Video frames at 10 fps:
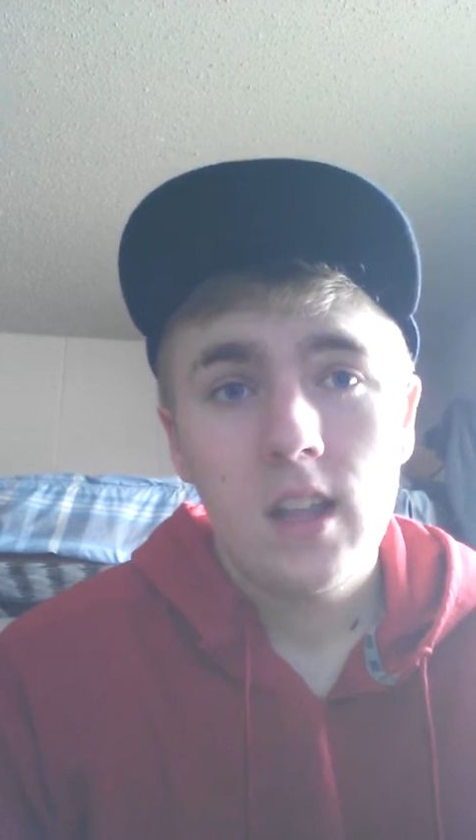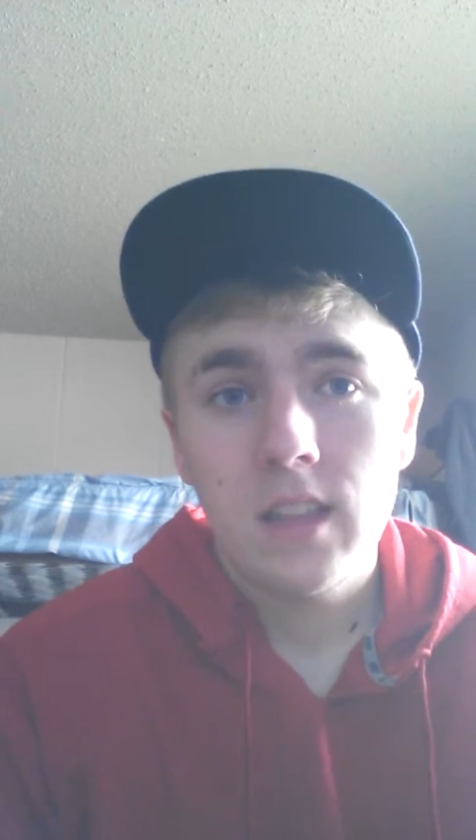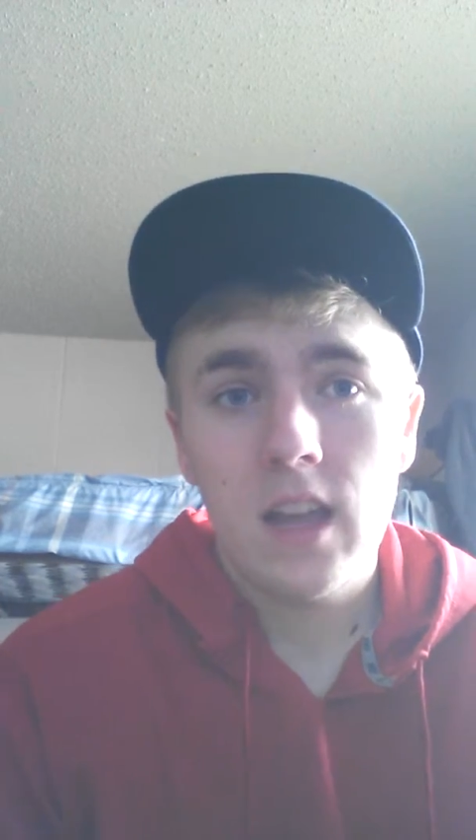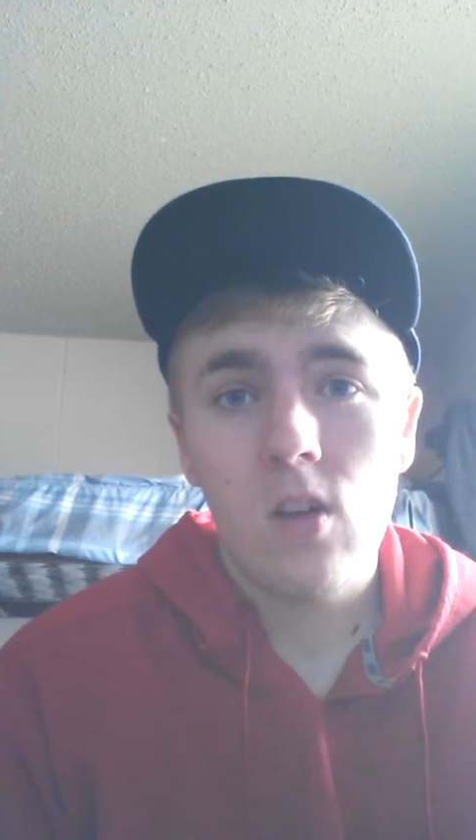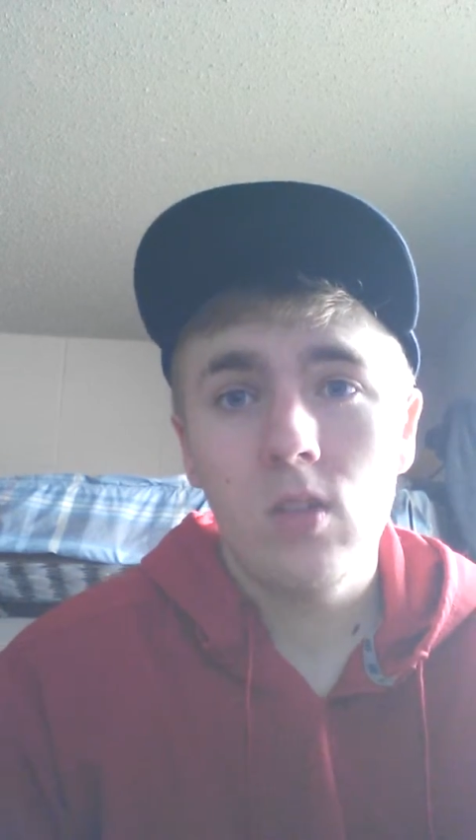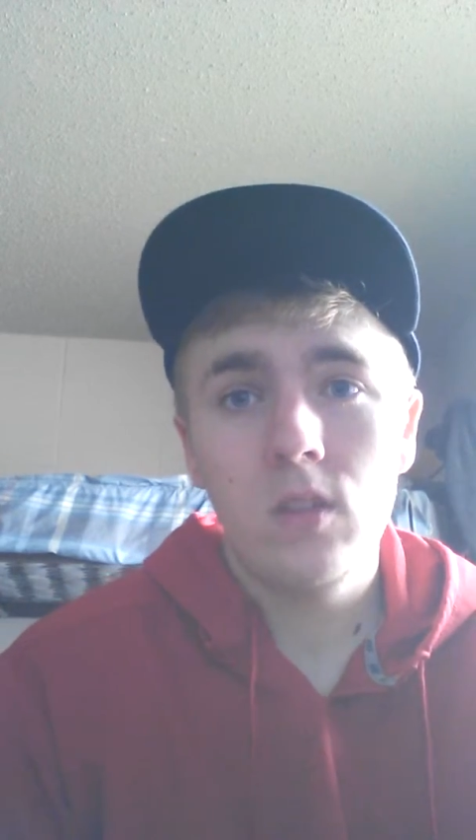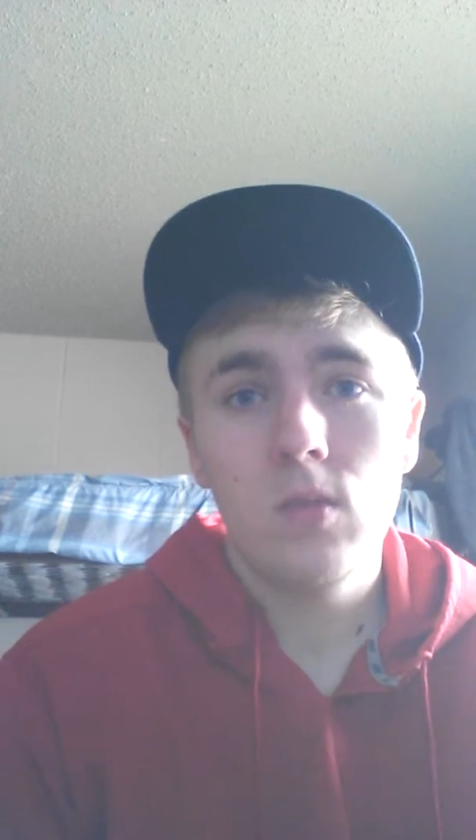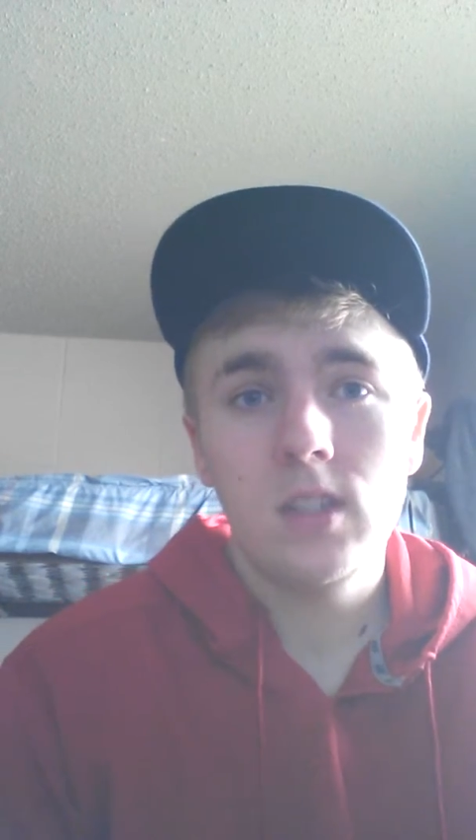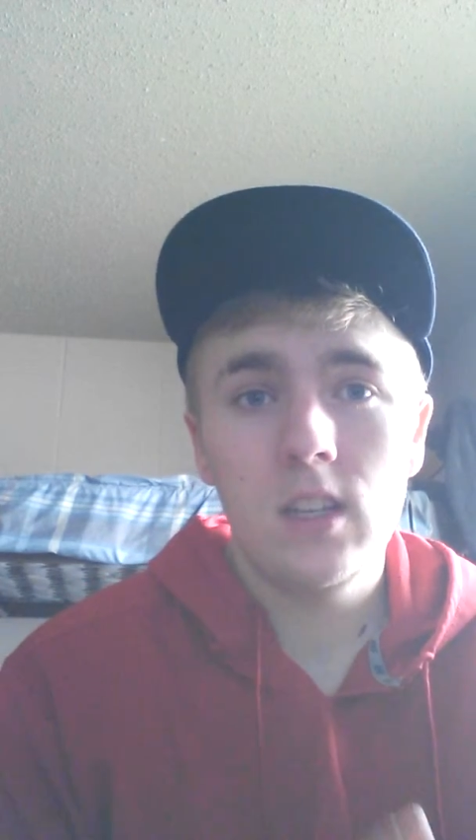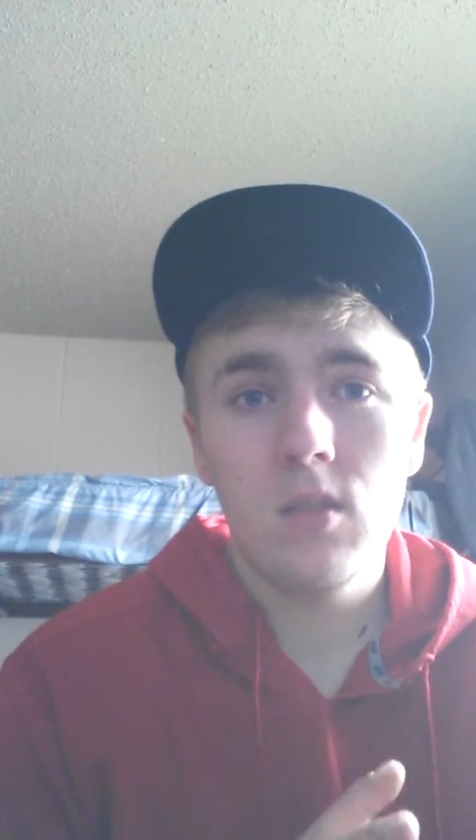Not only
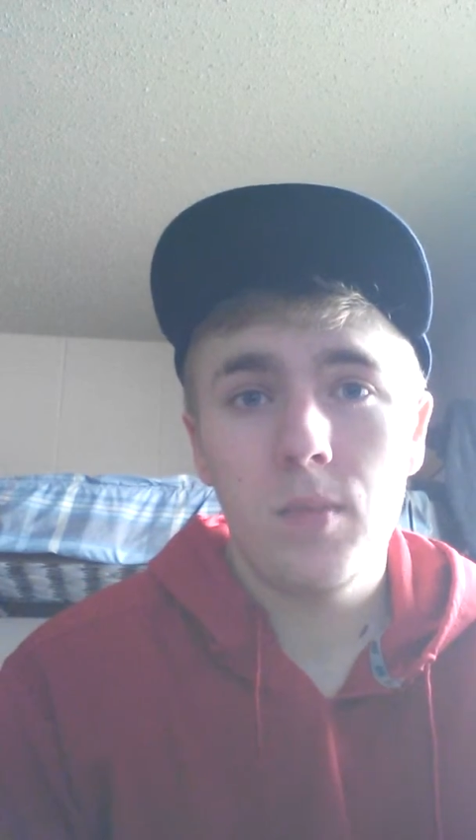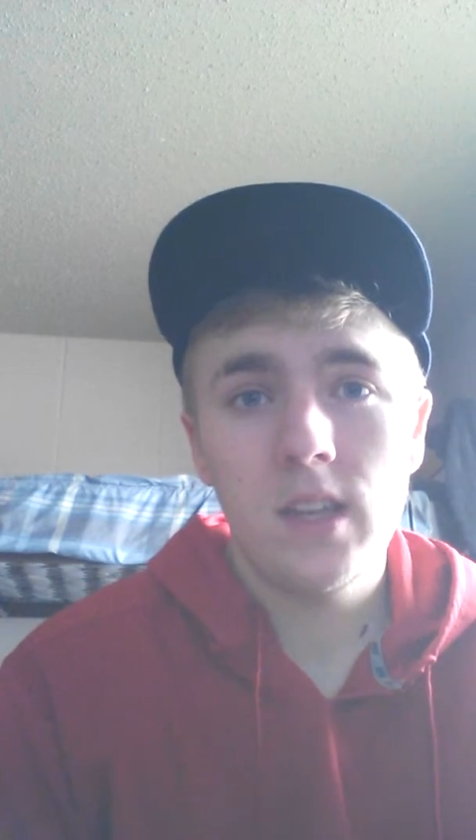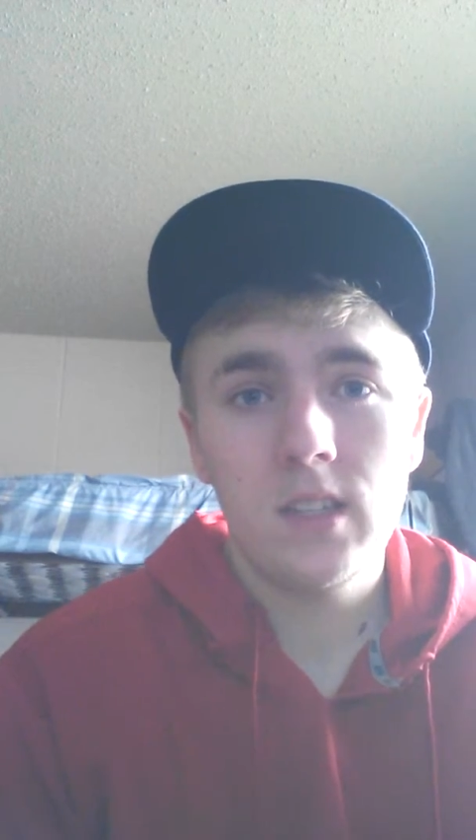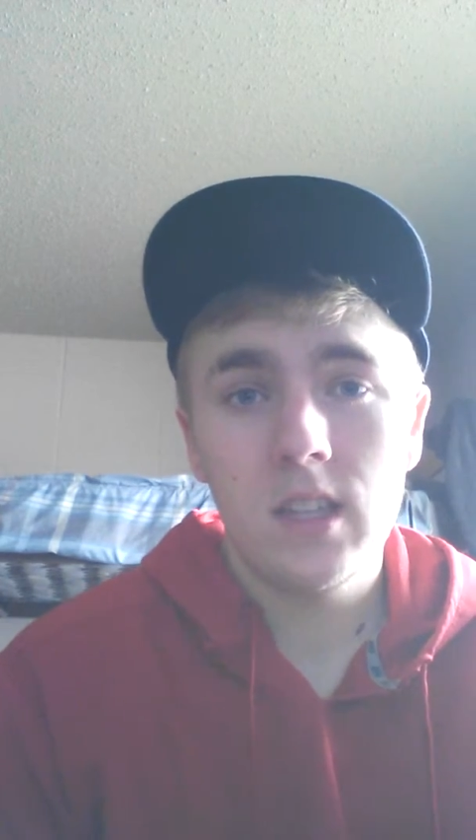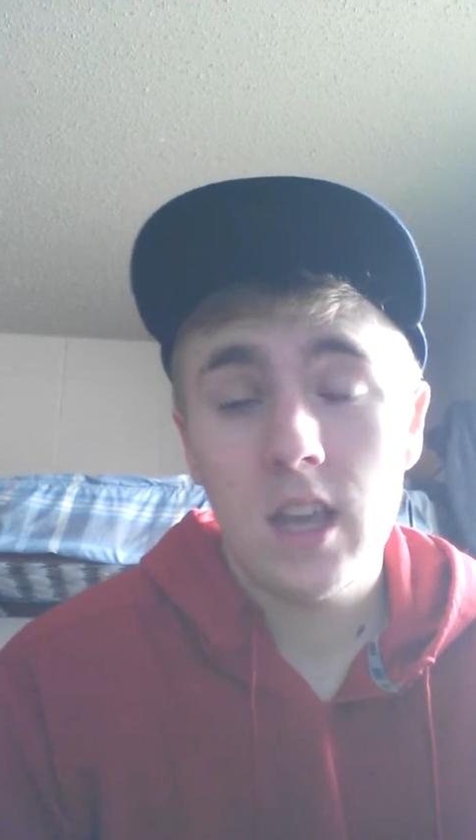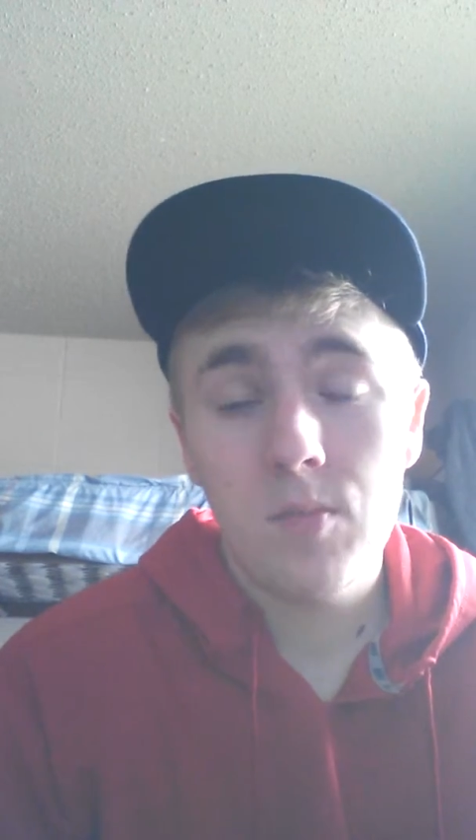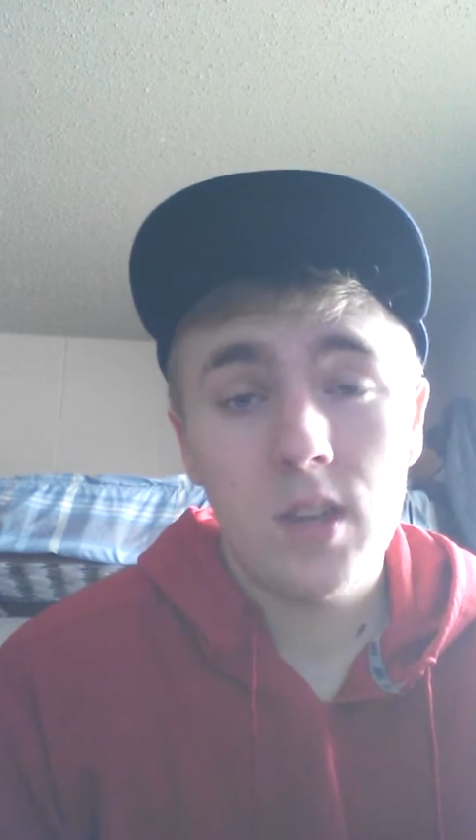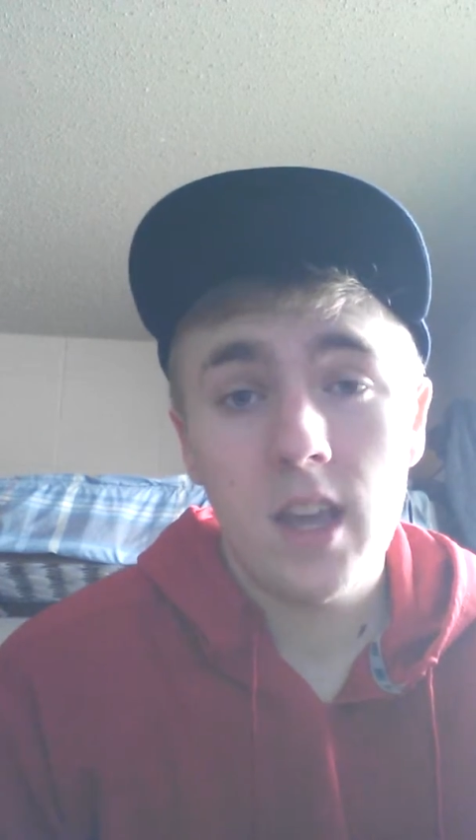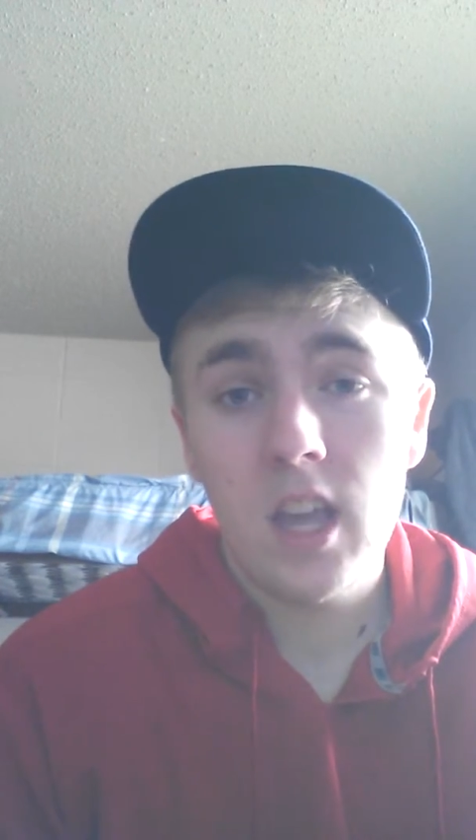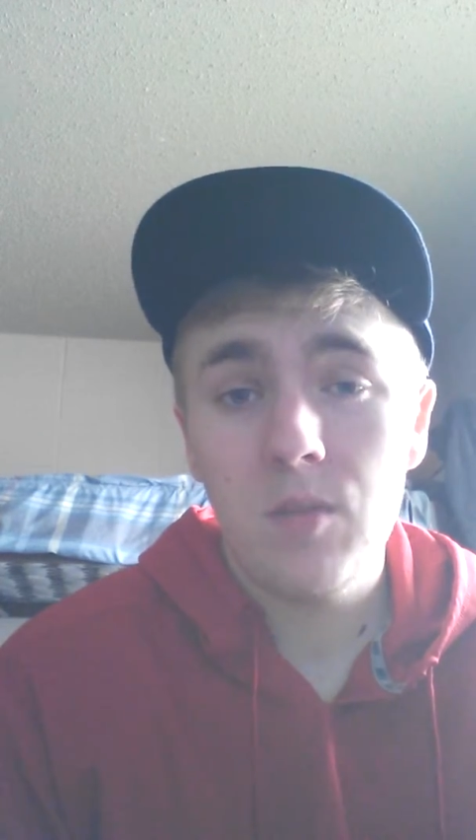was he the best in the
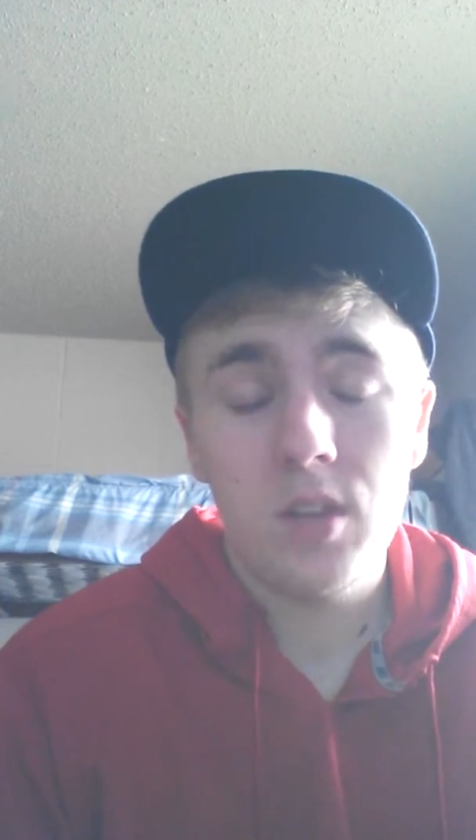NBA,